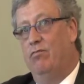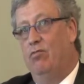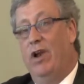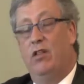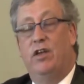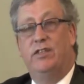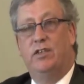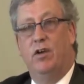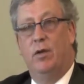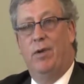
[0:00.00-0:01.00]
real
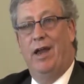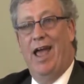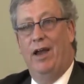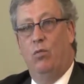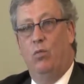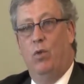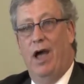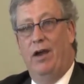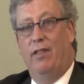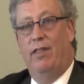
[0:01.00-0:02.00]
concern about how do
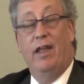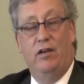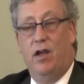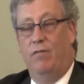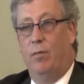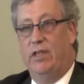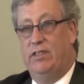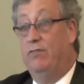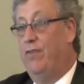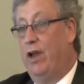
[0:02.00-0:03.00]
state
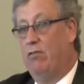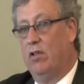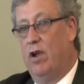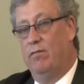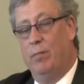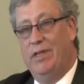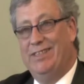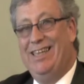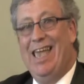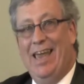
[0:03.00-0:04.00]
governments and federal
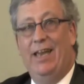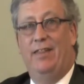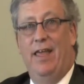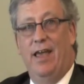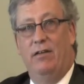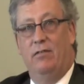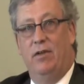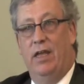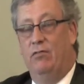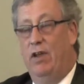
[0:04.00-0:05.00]
governments get at that
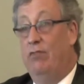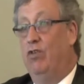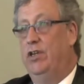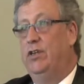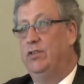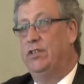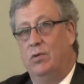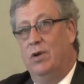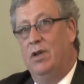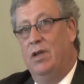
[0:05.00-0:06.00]
and reduce it.
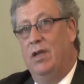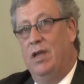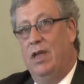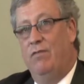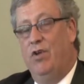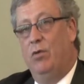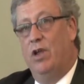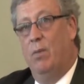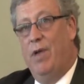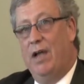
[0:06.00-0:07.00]
If you were to
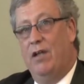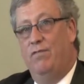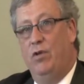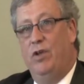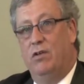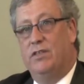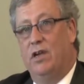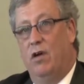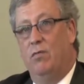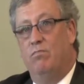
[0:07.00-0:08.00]
go back a few years
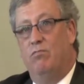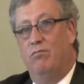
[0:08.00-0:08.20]
ago,